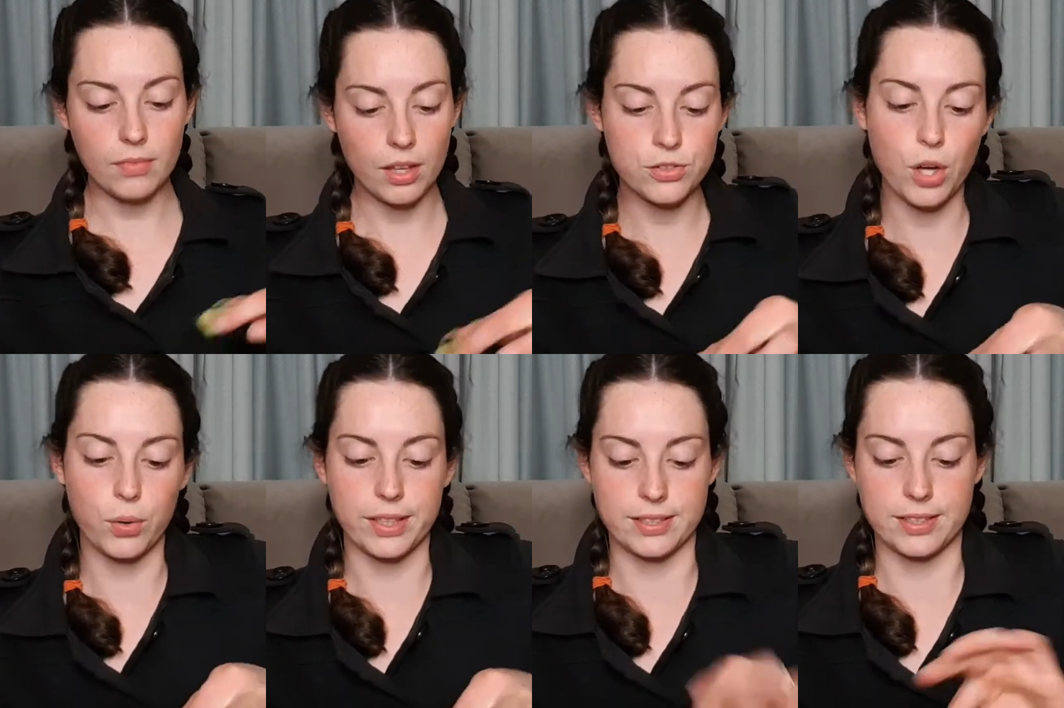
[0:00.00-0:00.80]
So
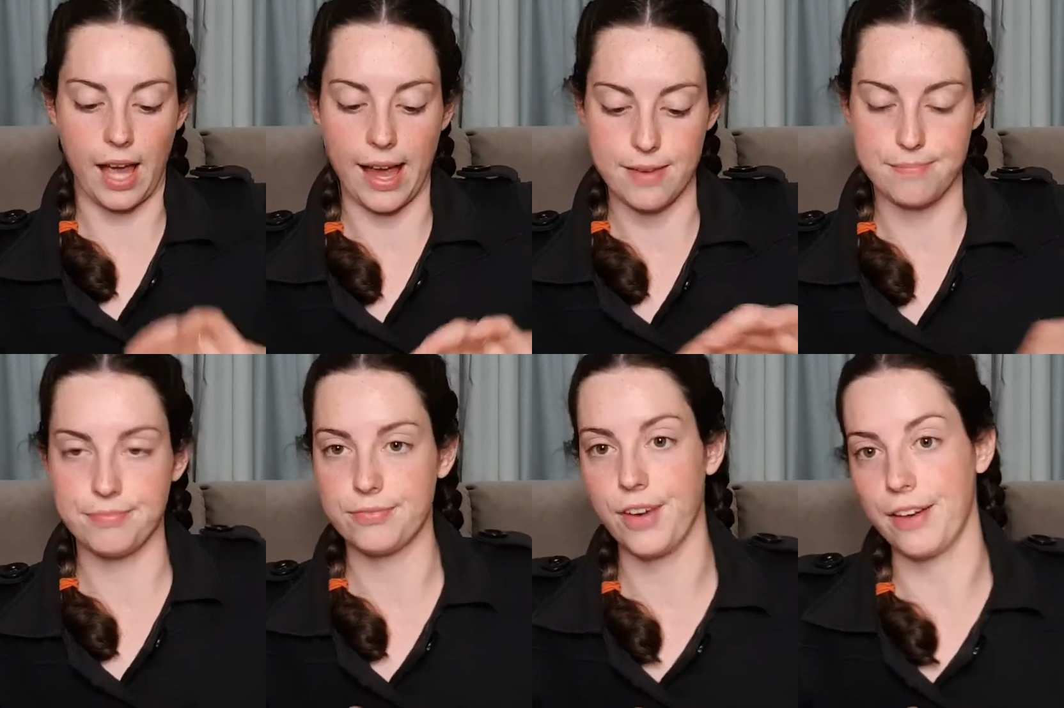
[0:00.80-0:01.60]
it's a
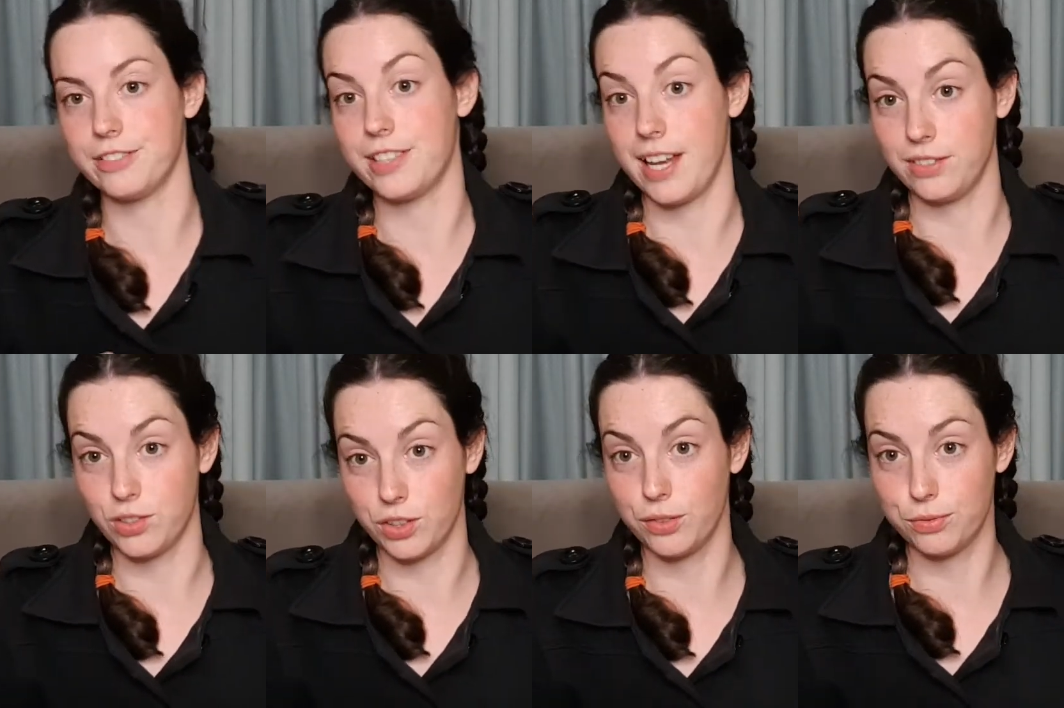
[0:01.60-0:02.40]
five to ten
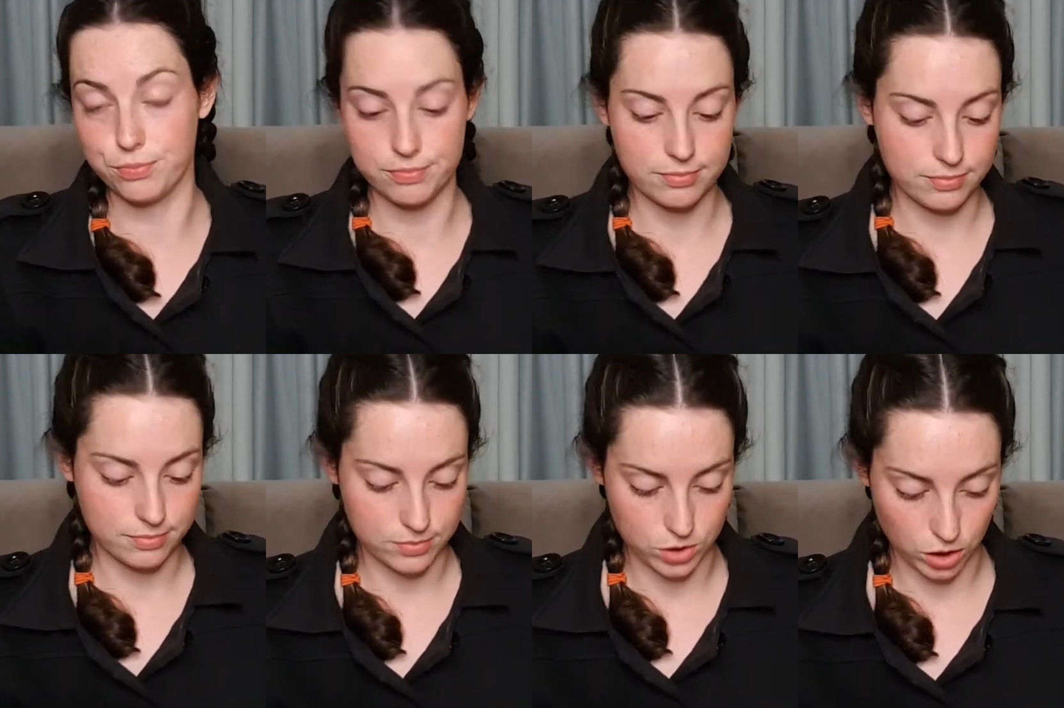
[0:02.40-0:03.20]
sort of
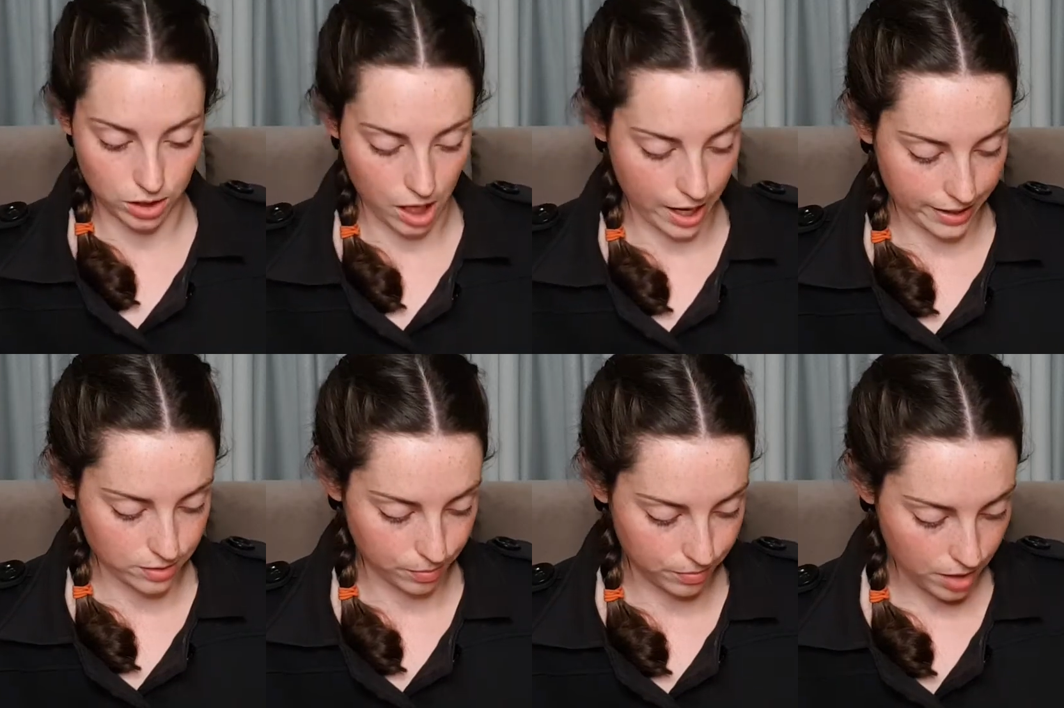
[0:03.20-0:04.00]
dollar
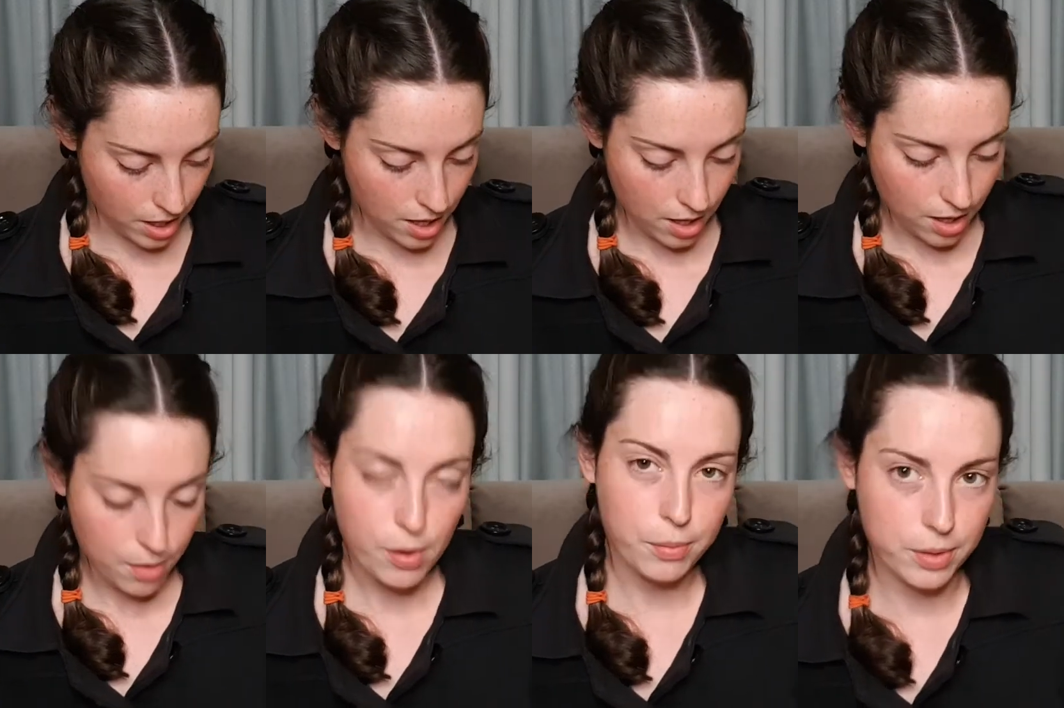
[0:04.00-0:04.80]
item.
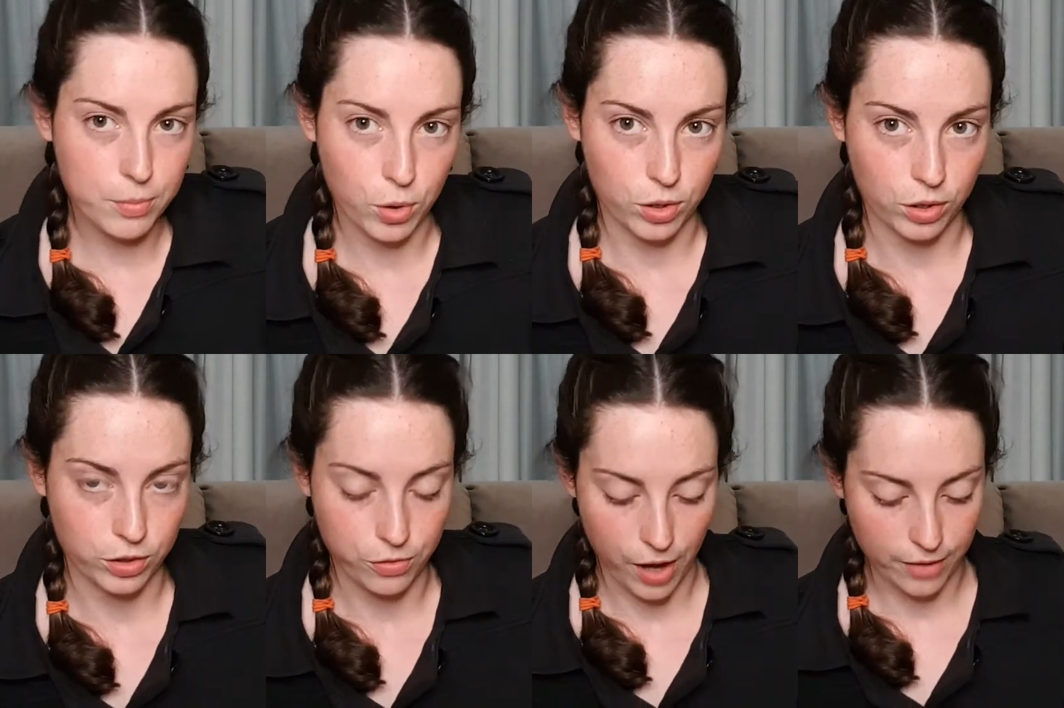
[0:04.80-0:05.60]
Probably more along
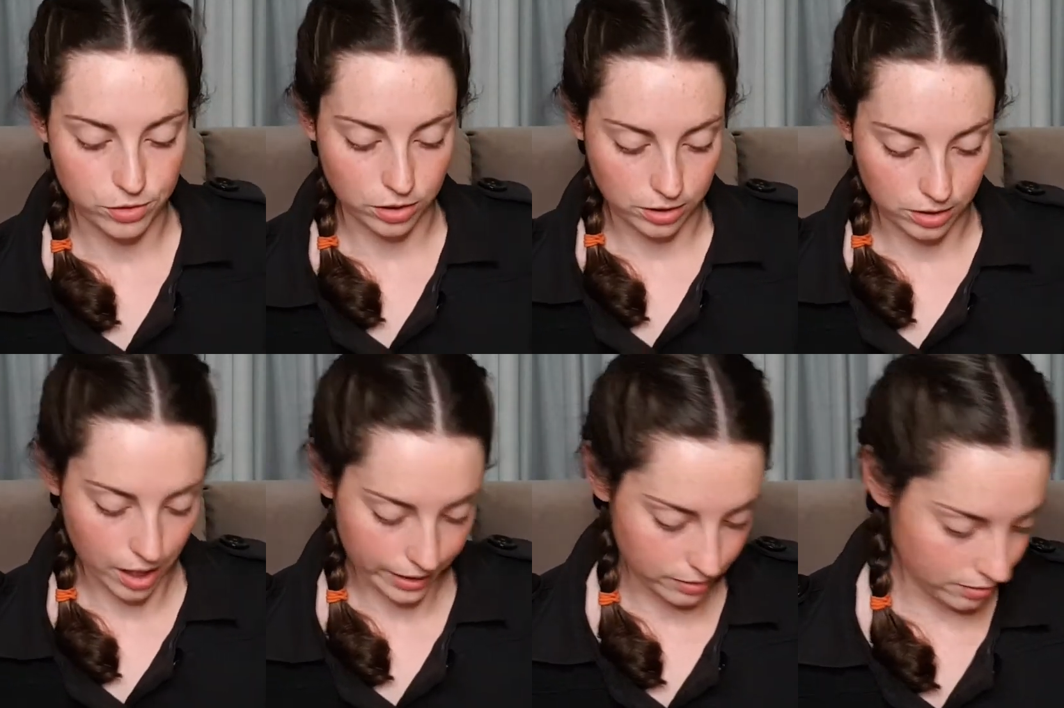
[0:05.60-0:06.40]
the five dollar
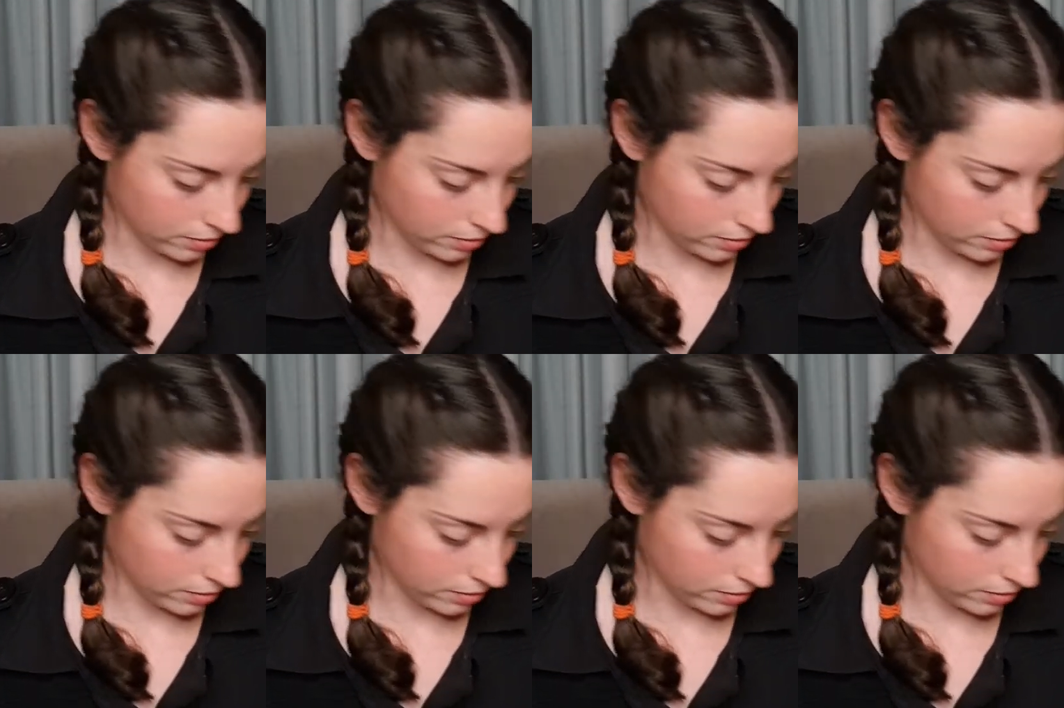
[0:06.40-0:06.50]
line.